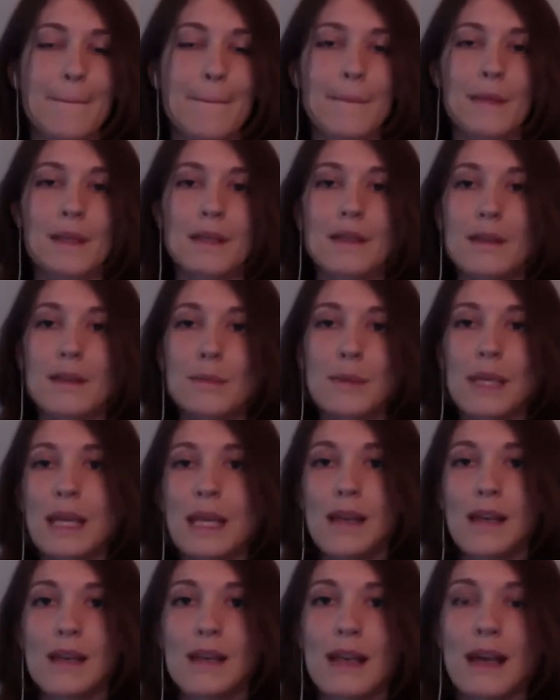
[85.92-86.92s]
The
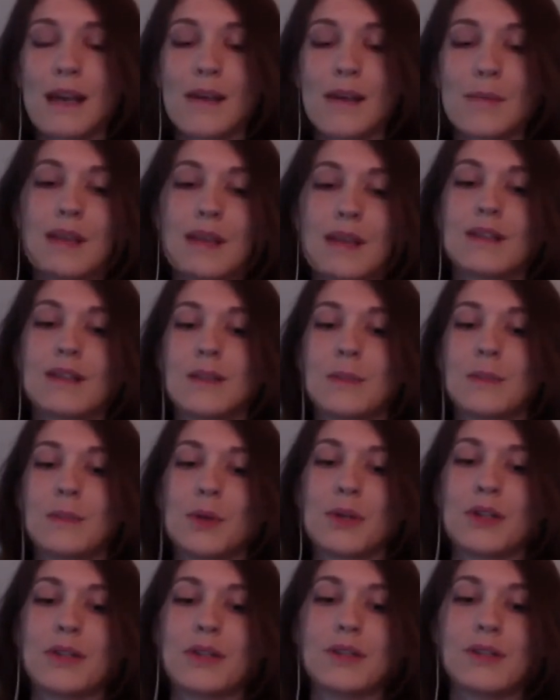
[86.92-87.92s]
McKenna Academy
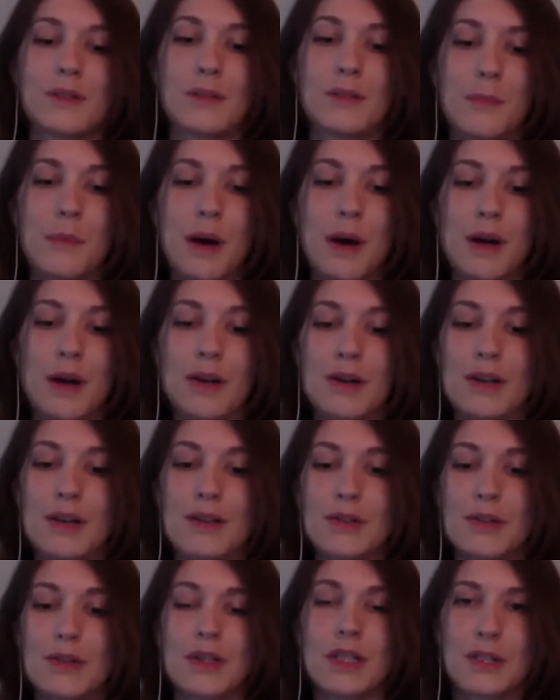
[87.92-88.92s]
explores modern
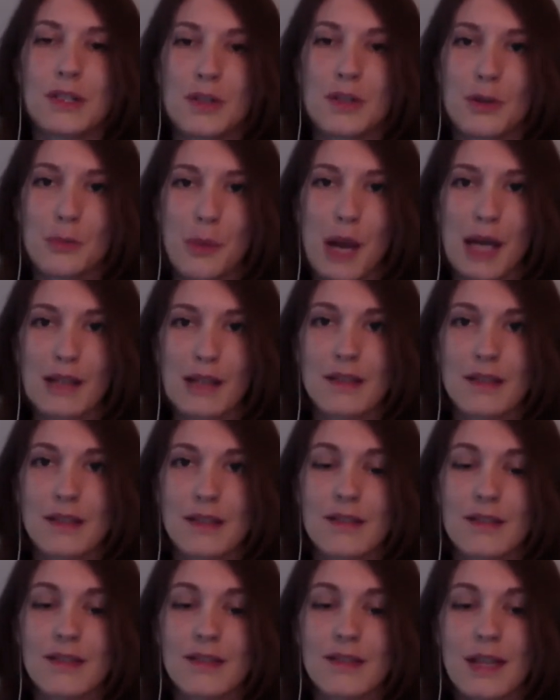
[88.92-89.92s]
and traditional
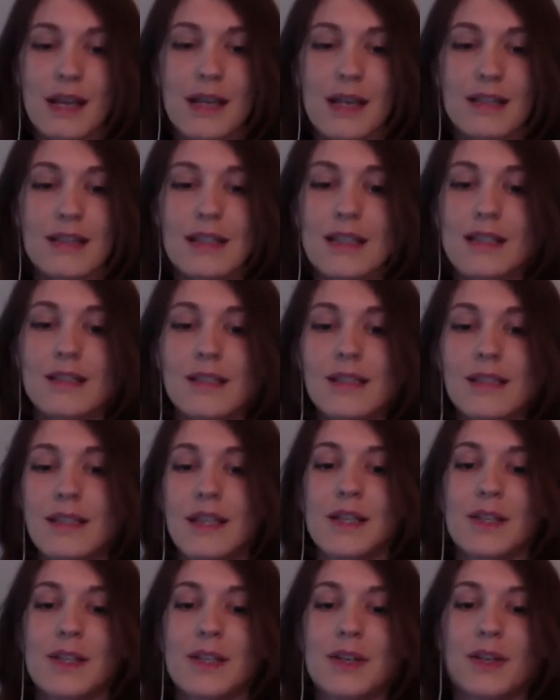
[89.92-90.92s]
practices, ideas and
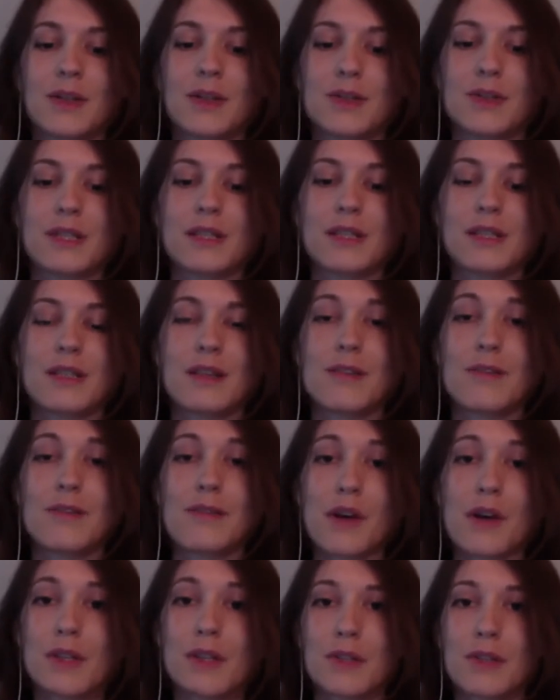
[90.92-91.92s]
technologies that
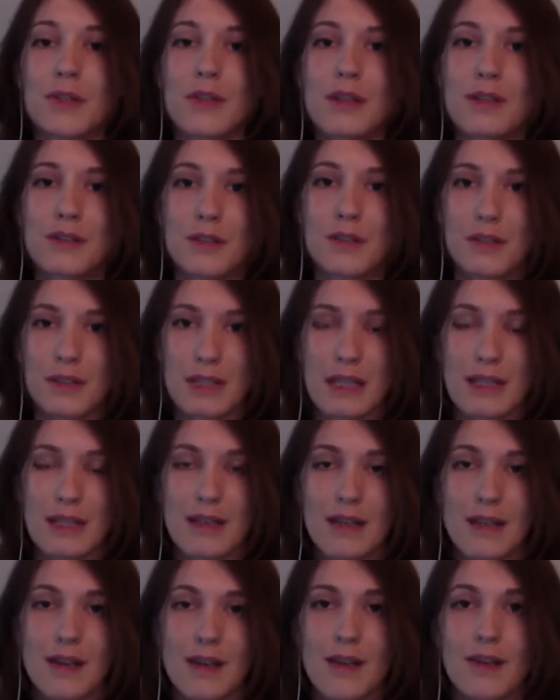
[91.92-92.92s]
foster the
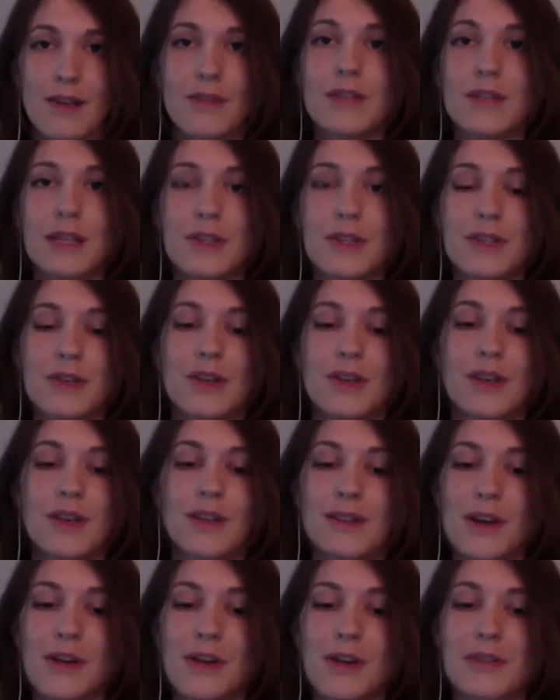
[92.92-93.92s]
understanding of nature
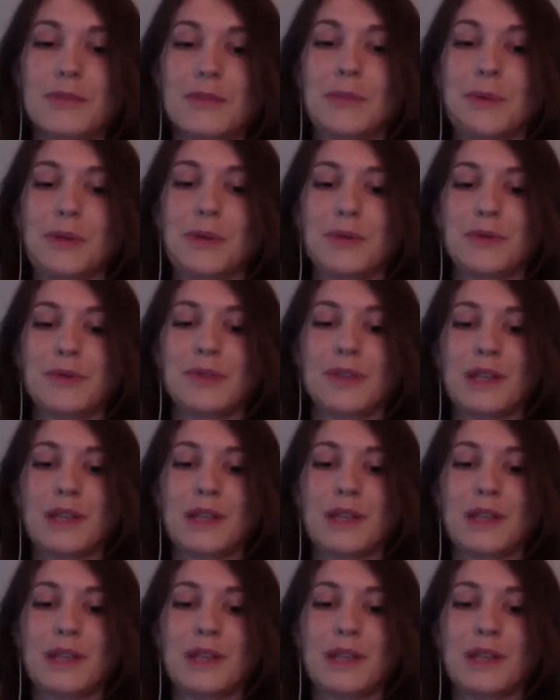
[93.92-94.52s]
and the cosmos.